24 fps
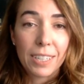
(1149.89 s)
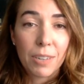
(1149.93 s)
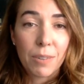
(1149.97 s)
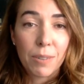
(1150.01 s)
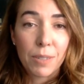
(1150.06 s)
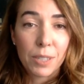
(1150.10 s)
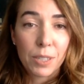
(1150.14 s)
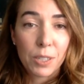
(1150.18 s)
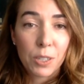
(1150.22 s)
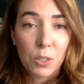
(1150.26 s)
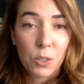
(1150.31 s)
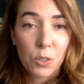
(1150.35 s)

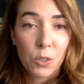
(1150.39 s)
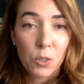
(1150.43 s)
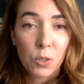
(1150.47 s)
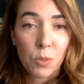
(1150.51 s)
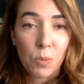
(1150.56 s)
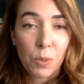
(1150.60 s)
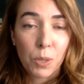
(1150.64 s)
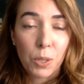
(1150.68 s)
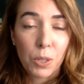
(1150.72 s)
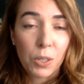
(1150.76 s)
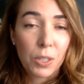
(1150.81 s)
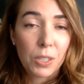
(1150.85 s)
as a
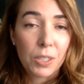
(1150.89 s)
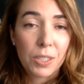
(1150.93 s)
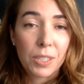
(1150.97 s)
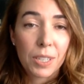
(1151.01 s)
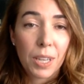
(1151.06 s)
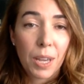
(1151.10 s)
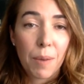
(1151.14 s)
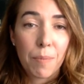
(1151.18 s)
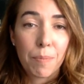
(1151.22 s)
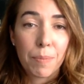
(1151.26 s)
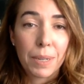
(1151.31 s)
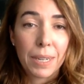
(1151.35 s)
consumer goods
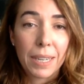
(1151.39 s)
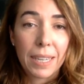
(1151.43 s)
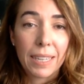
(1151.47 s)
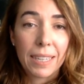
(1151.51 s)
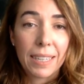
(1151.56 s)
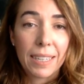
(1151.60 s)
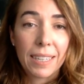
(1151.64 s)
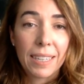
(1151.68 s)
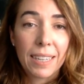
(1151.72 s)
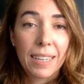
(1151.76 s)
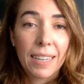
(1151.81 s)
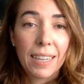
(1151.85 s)

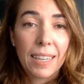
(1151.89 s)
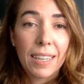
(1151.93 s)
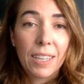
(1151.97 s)
company,